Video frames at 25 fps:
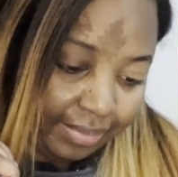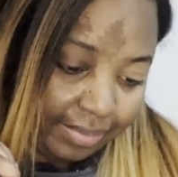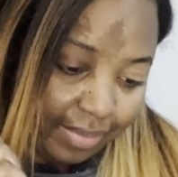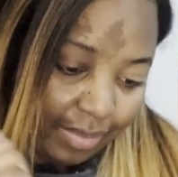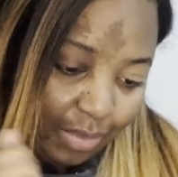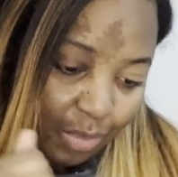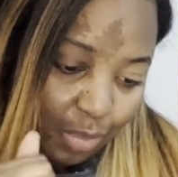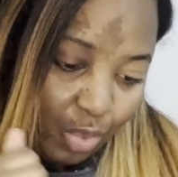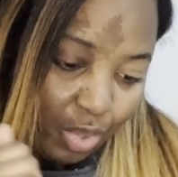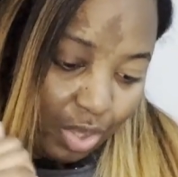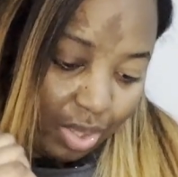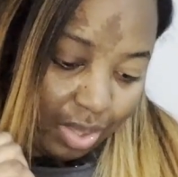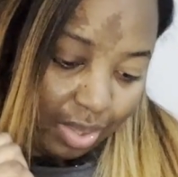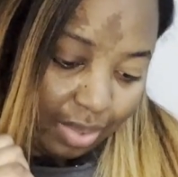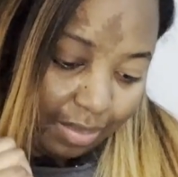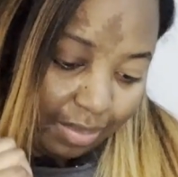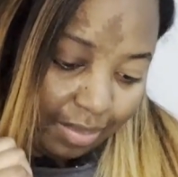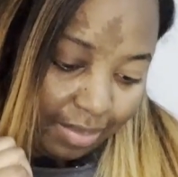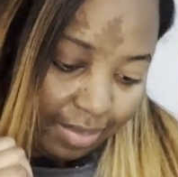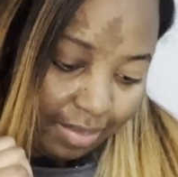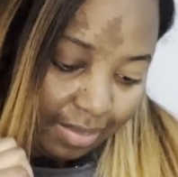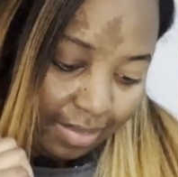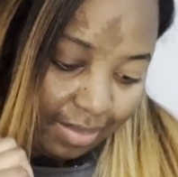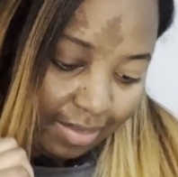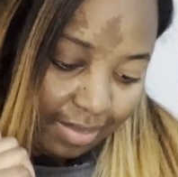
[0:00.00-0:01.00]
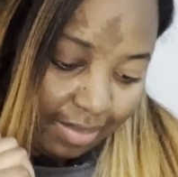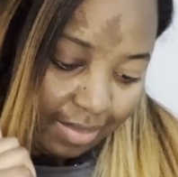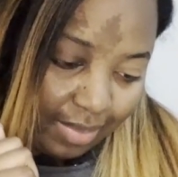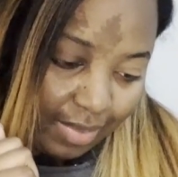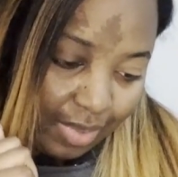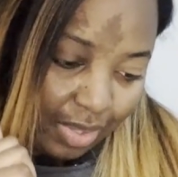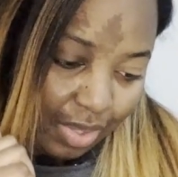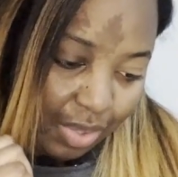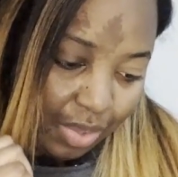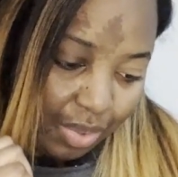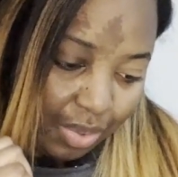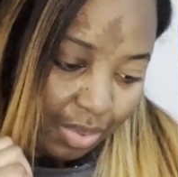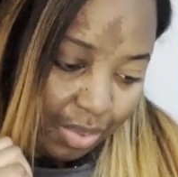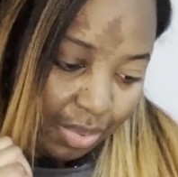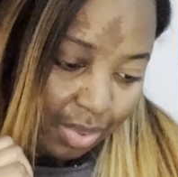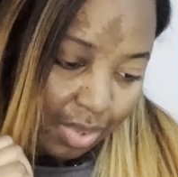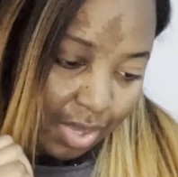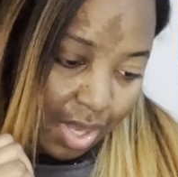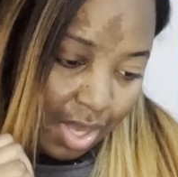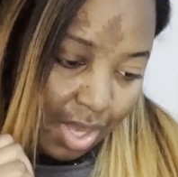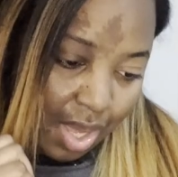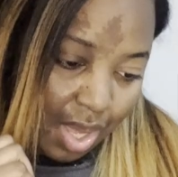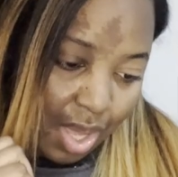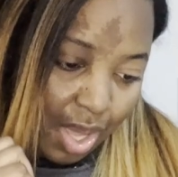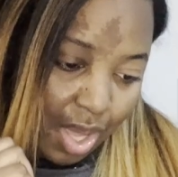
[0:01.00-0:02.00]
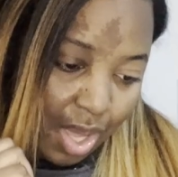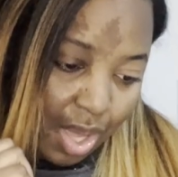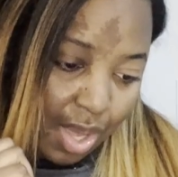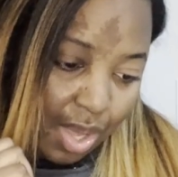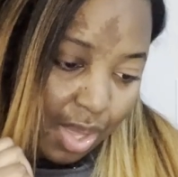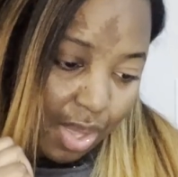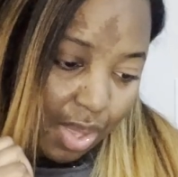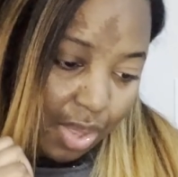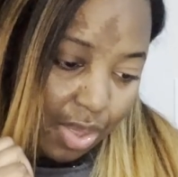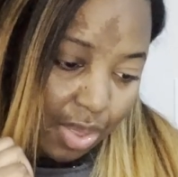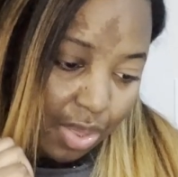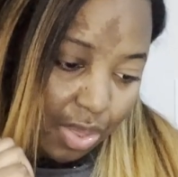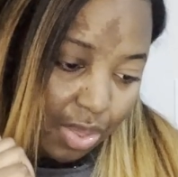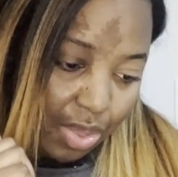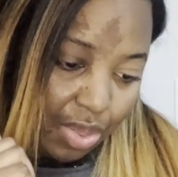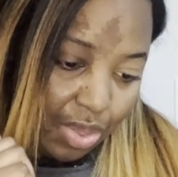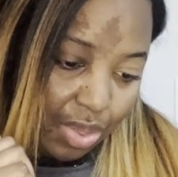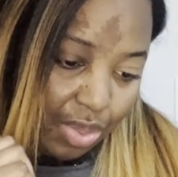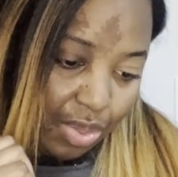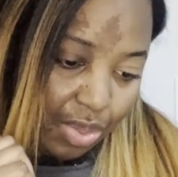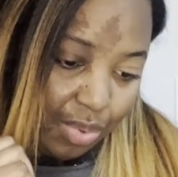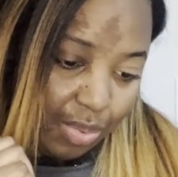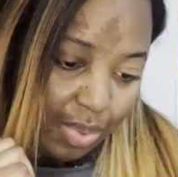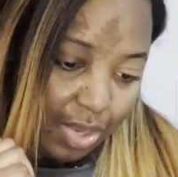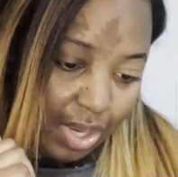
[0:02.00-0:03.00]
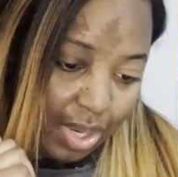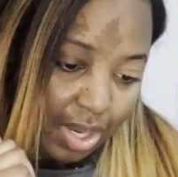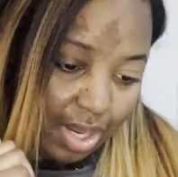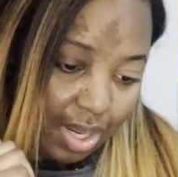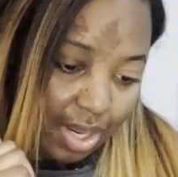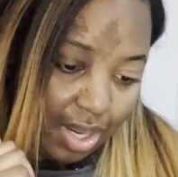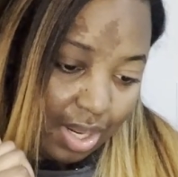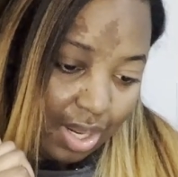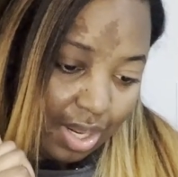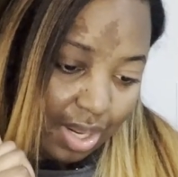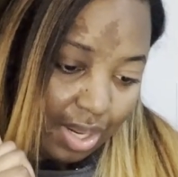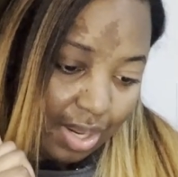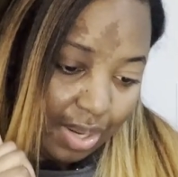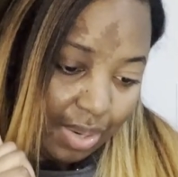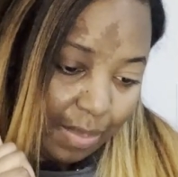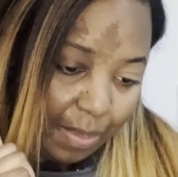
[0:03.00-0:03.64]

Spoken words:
1, 2, 3,